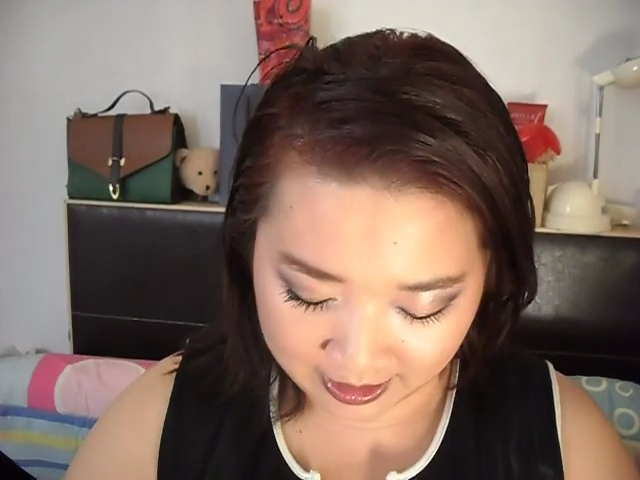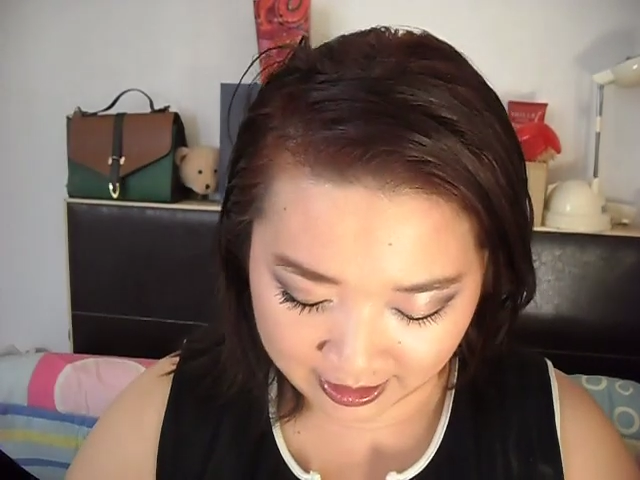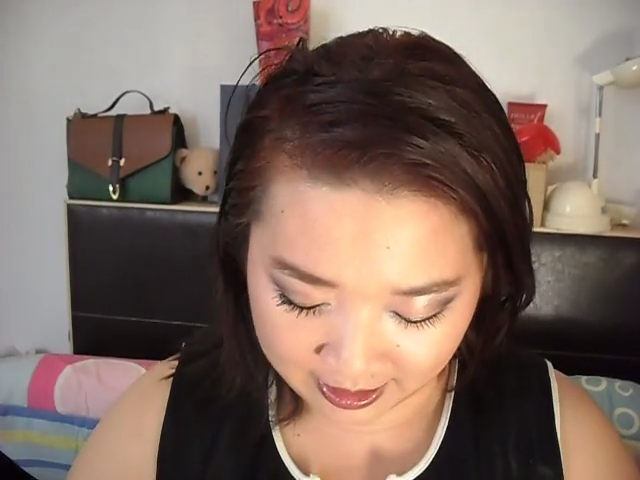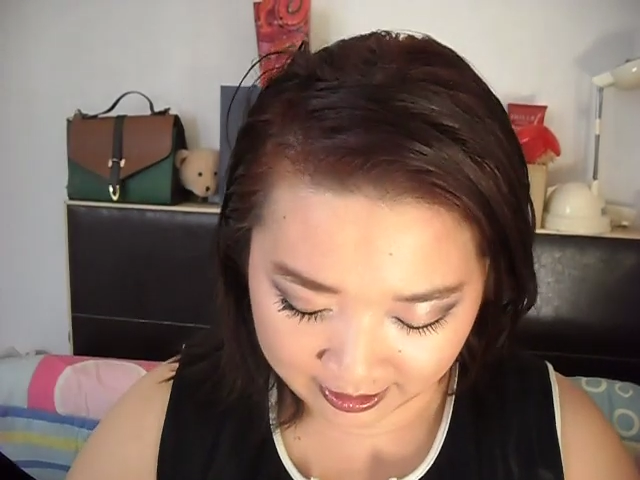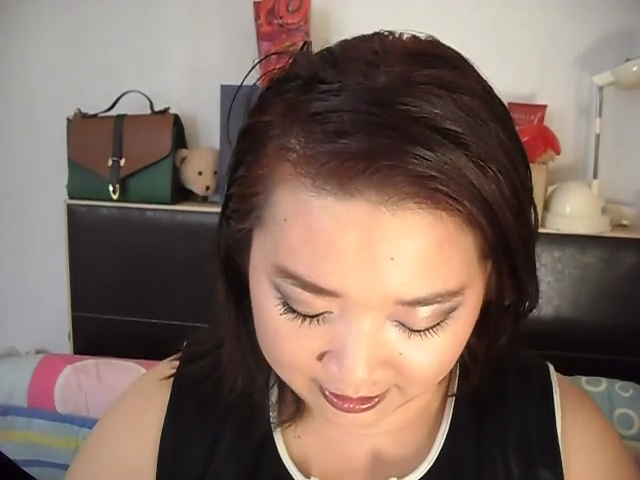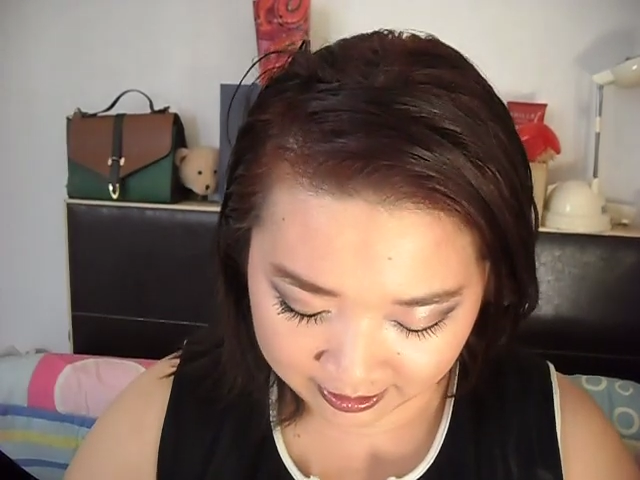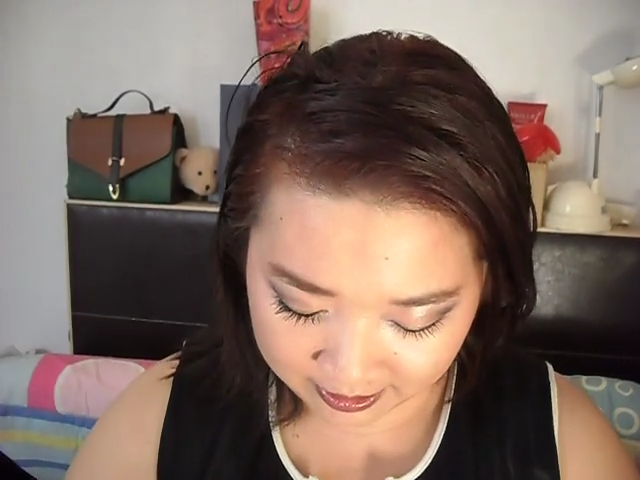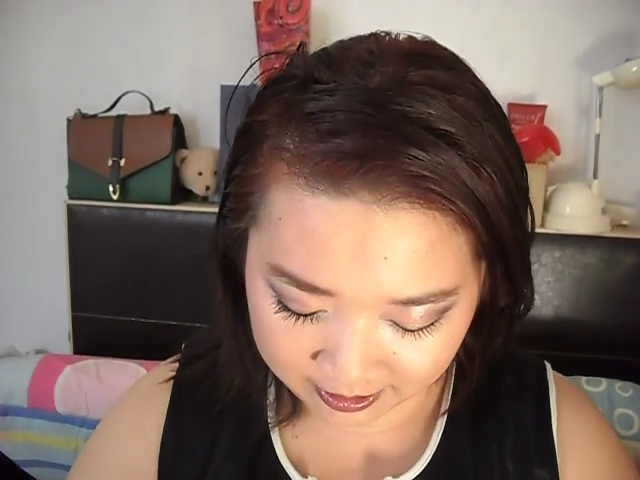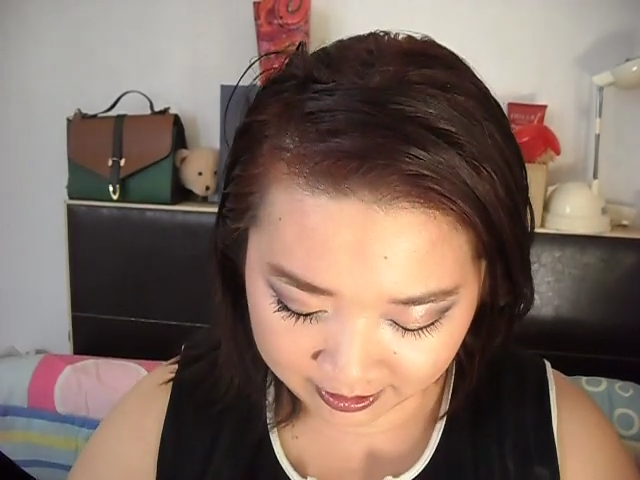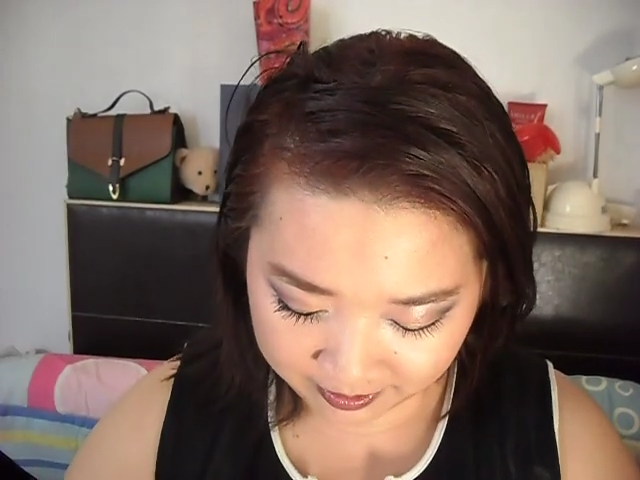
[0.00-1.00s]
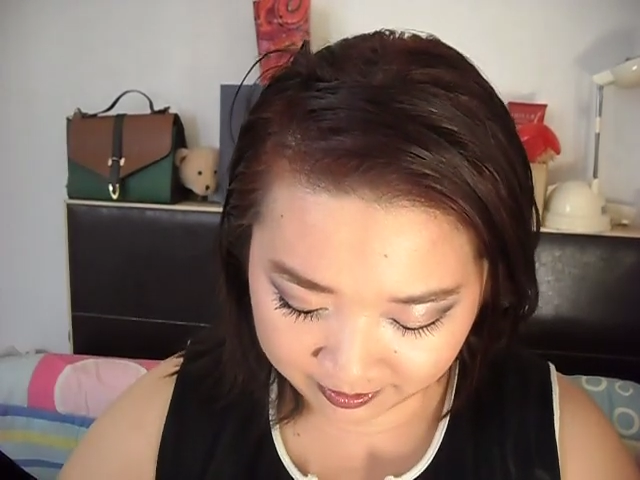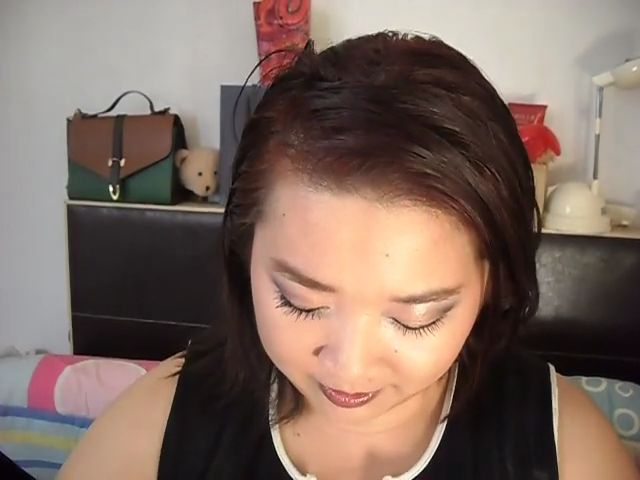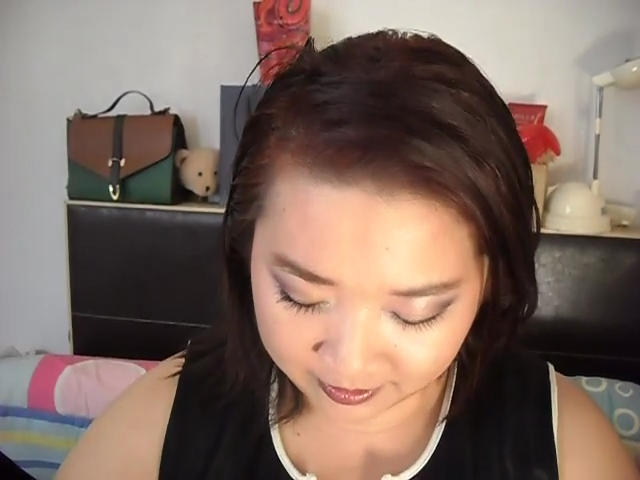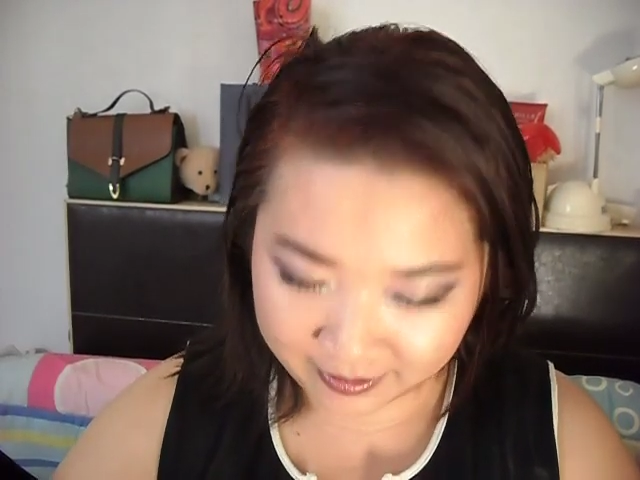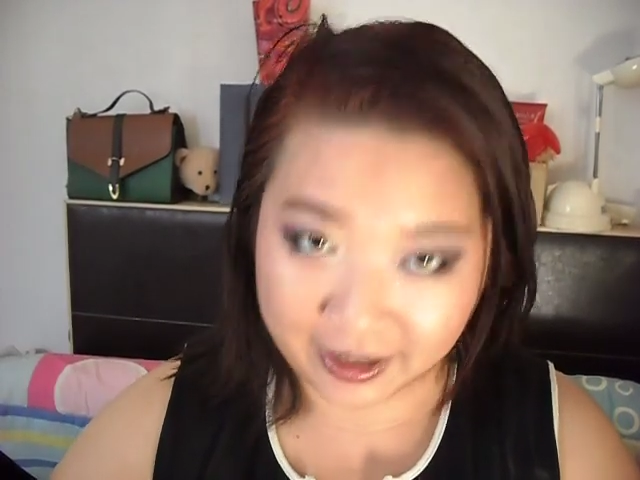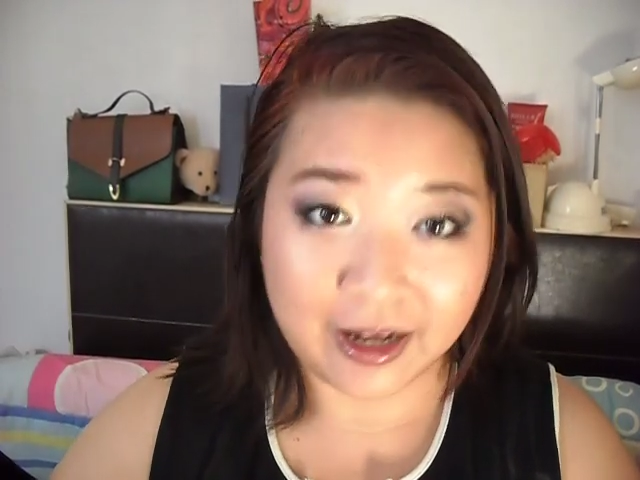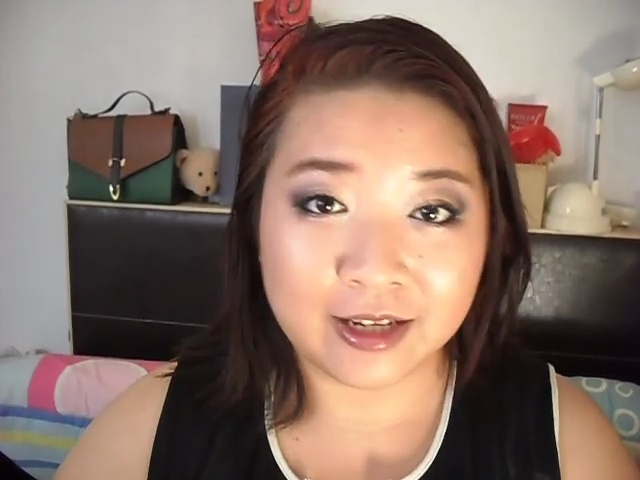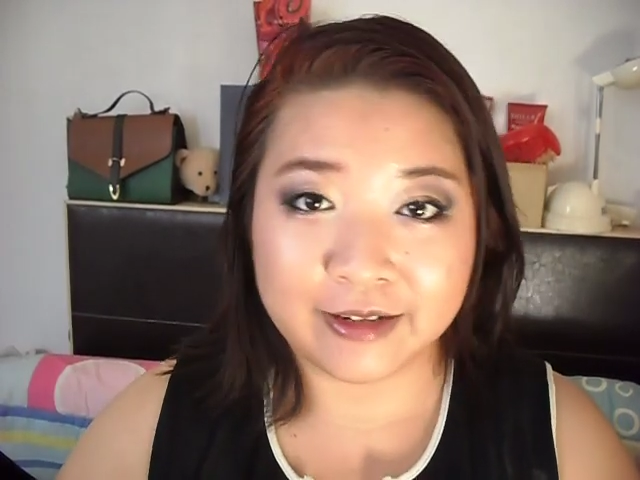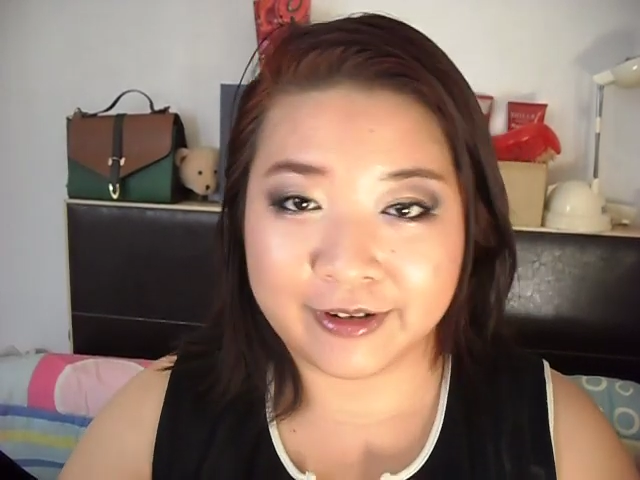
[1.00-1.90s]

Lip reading: and I highly